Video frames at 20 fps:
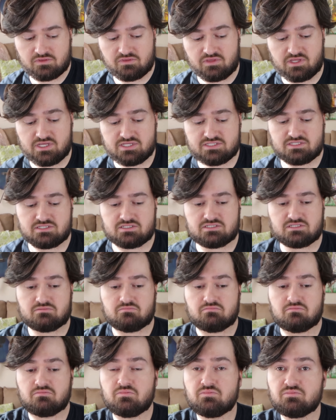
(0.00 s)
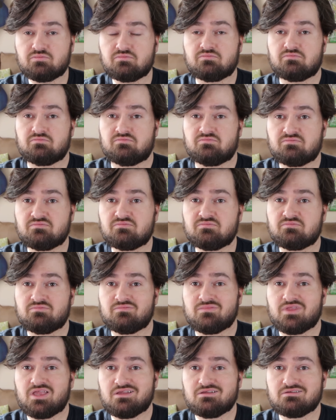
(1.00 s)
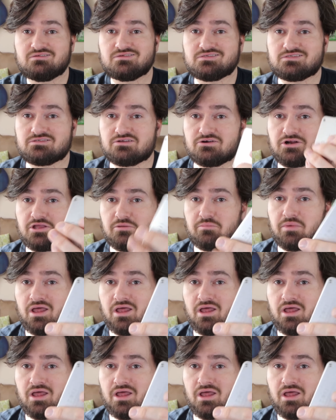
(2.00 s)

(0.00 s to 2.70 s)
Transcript: This is some sturdy